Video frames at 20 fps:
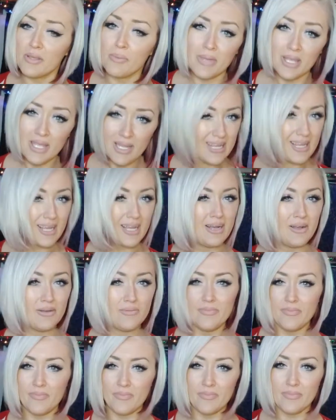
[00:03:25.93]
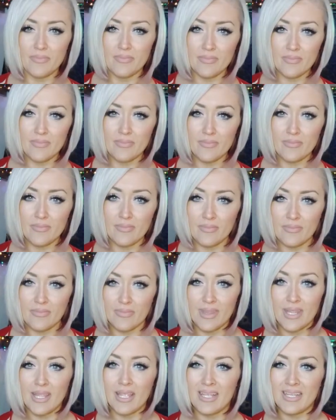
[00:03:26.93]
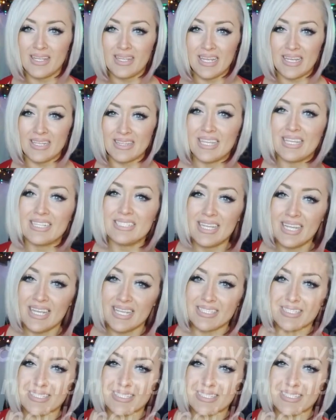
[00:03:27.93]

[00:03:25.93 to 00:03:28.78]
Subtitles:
media, can they take